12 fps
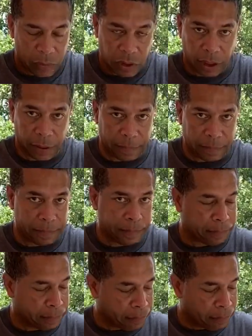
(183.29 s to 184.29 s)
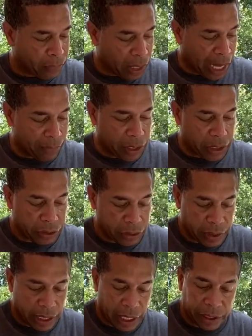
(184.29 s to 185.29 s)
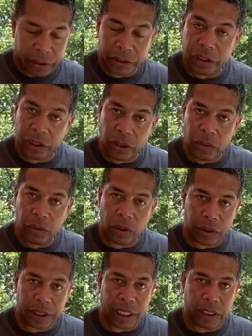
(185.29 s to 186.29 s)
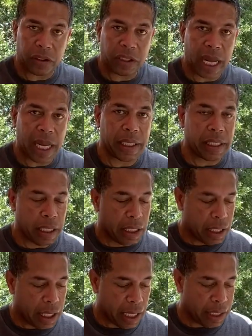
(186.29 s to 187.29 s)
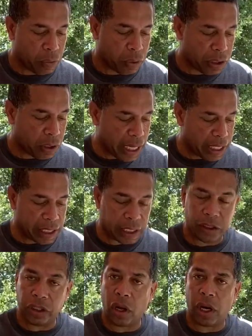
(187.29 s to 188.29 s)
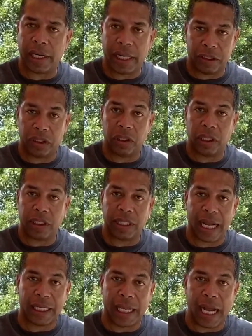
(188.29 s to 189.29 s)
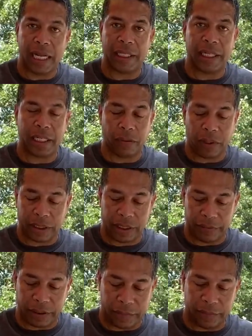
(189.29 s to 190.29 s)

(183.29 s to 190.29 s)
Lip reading: So I'm going to do the other 2 on the other side, and then we'll go ahead and get started, and I'll show you exactly how I did the rest of it.